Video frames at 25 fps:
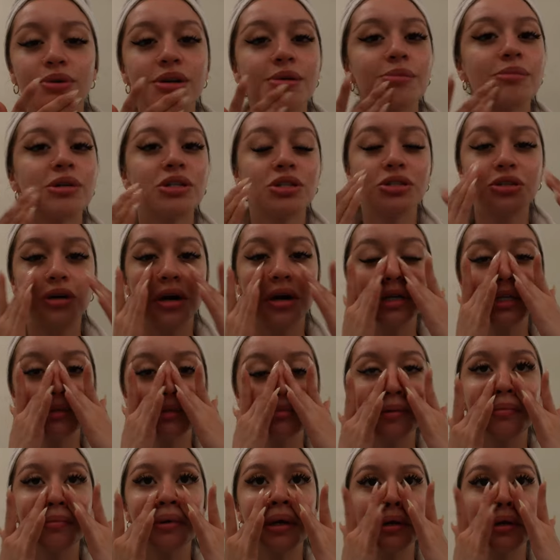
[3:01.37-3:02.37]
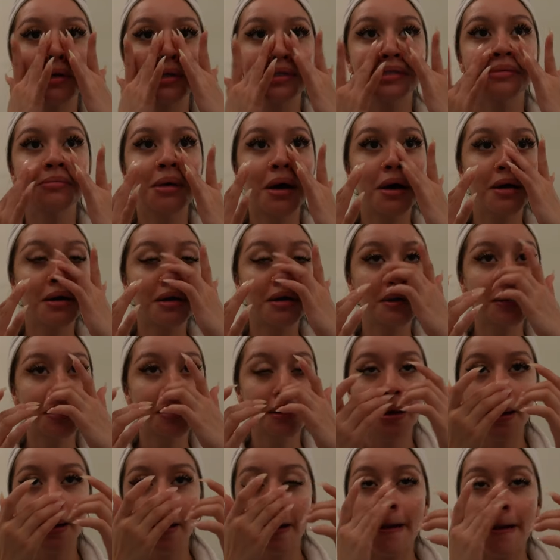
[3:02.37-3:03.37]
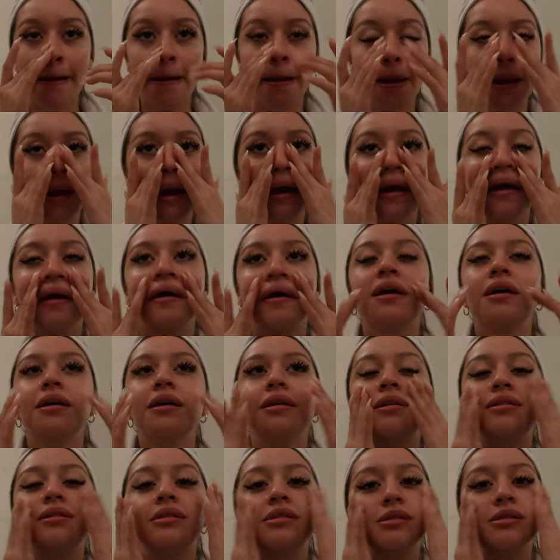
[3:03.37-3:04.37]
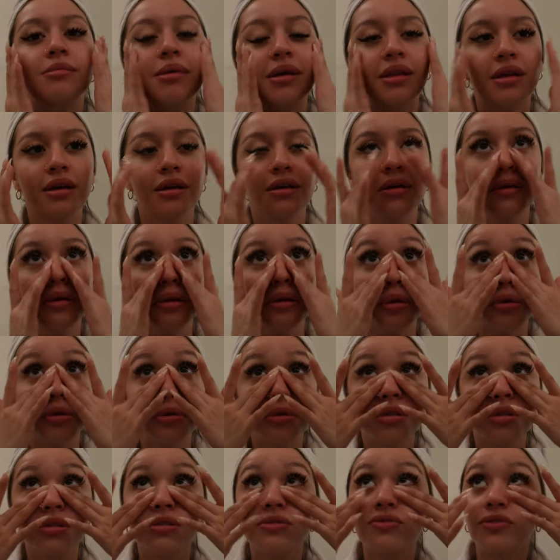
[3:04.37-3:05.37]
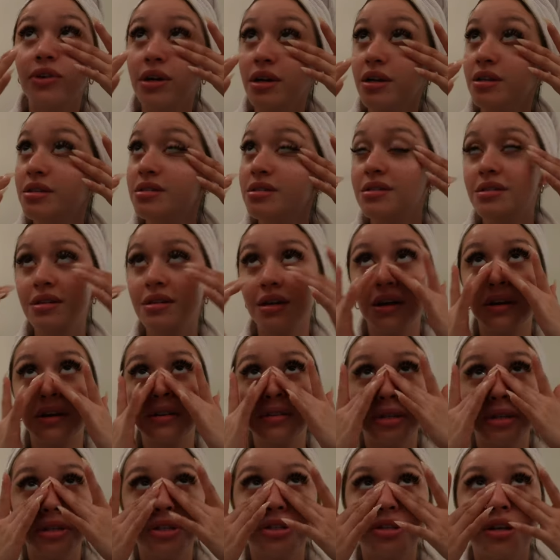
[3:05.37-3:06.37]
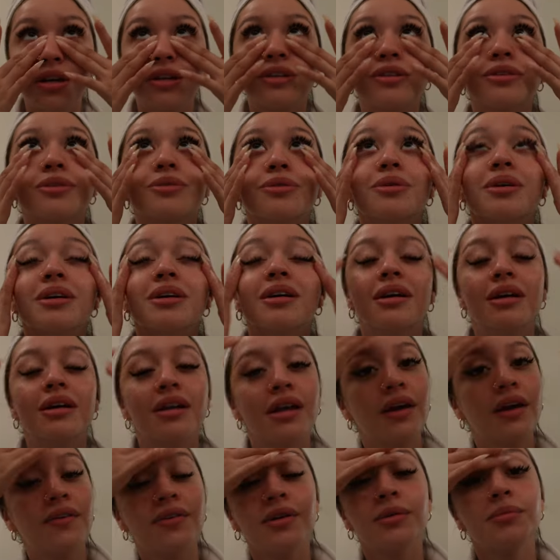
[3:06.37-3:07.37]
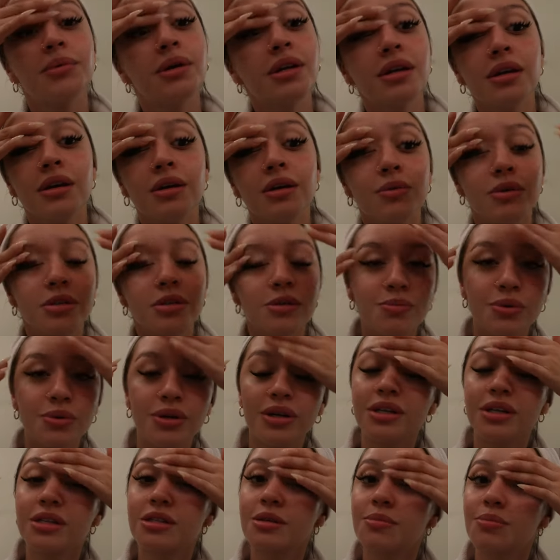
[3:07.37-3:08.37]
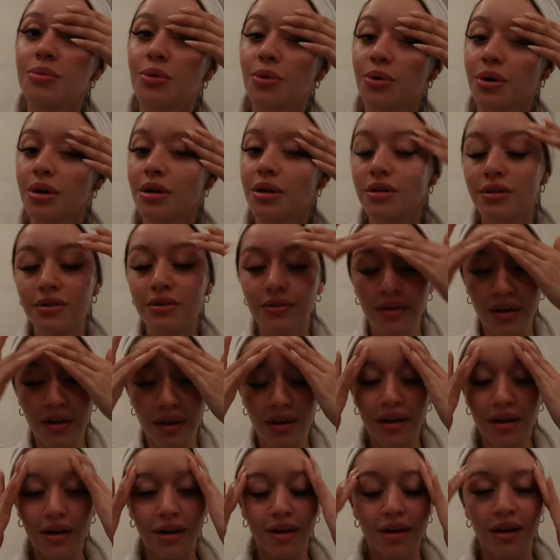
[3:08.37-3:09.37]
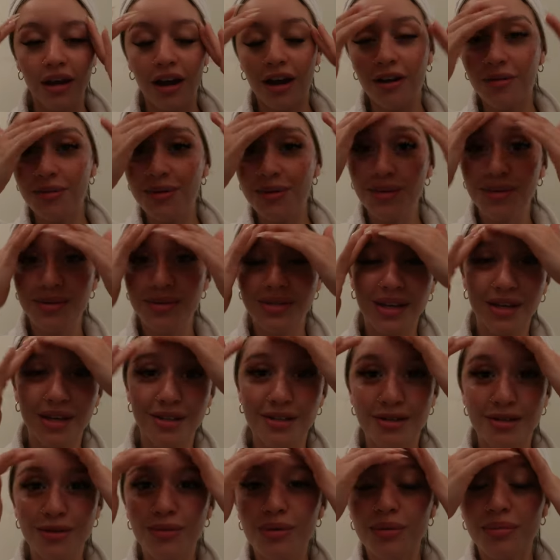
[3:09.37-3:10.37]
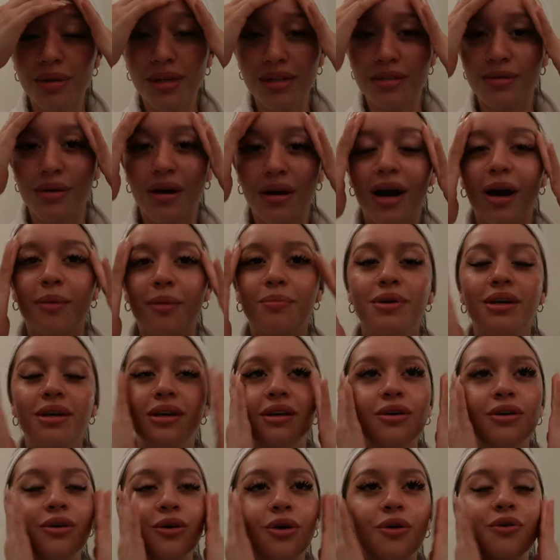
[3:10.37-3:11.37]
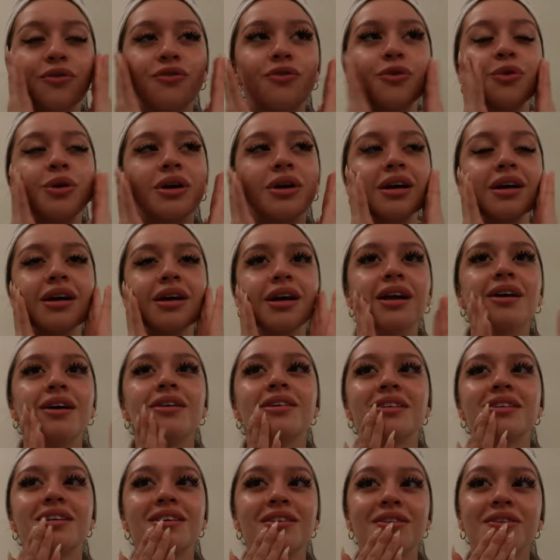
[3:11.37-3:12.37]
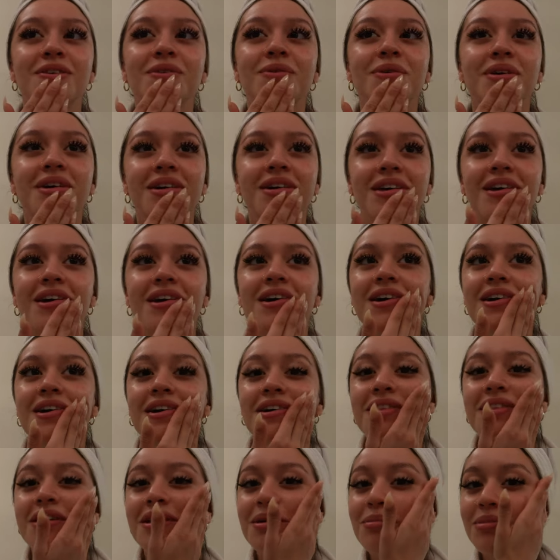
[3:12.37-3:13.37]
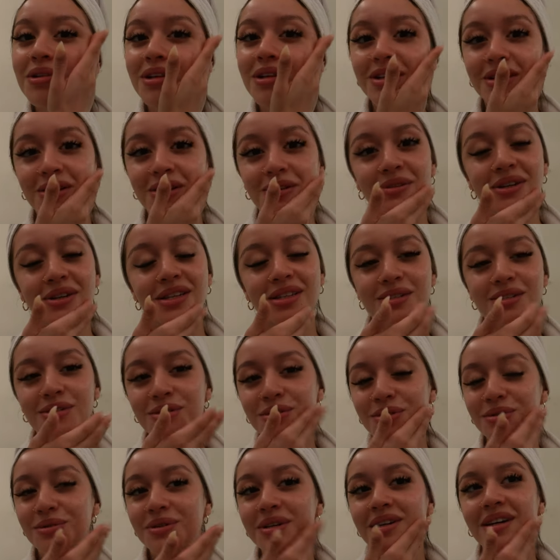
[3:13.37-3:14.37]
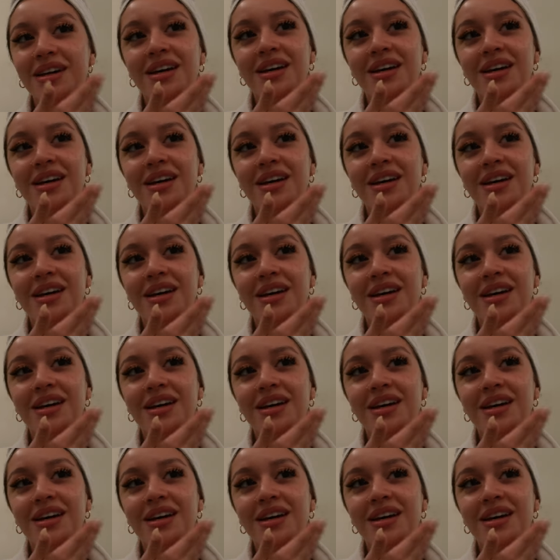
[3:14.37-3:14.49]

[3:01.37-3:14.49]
pretty much talked to my parents about it and to my like closest friends, and I was like, should I do it? And everybody was pretty supportive. Everybody was like, do what makes you happy, go for it. And I was like, you know what? Yeah, I think I'm gonna do it, dude.